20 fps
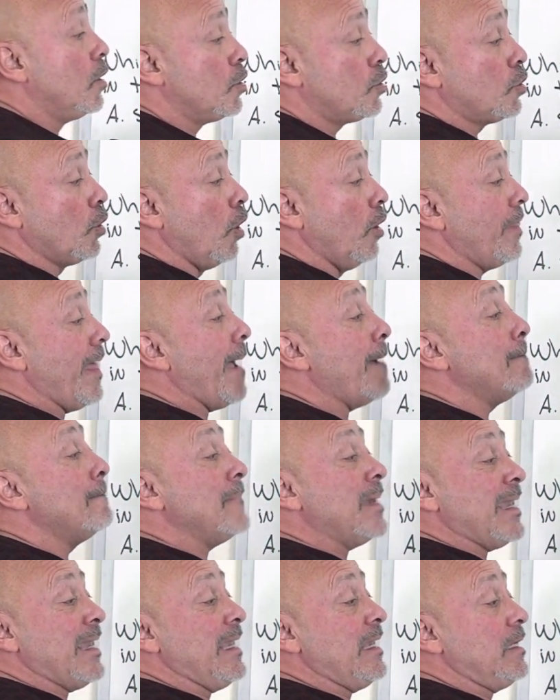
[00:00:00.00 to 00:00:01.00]
So that
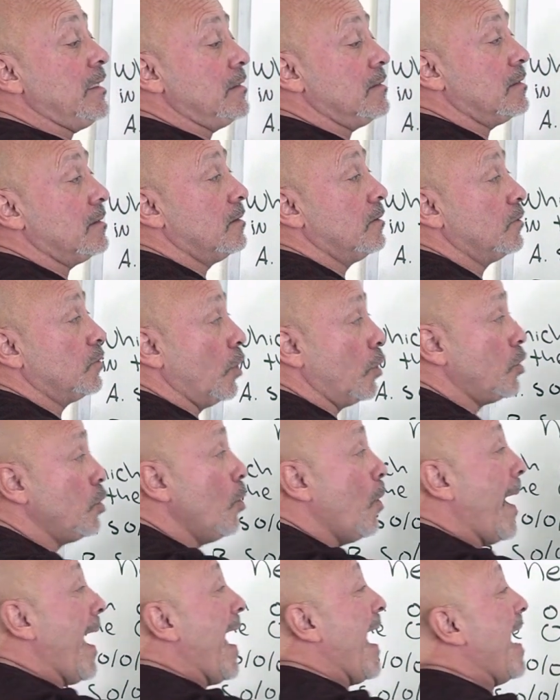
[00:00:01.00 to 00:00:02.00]
means, so
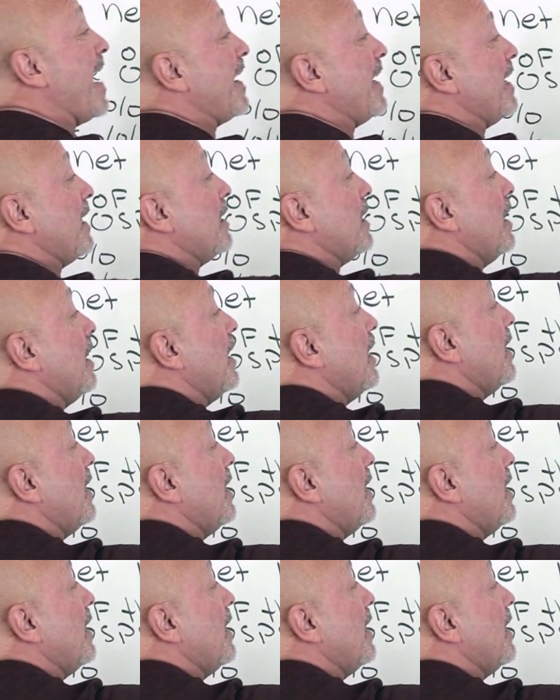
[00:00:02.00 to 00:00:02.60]
you added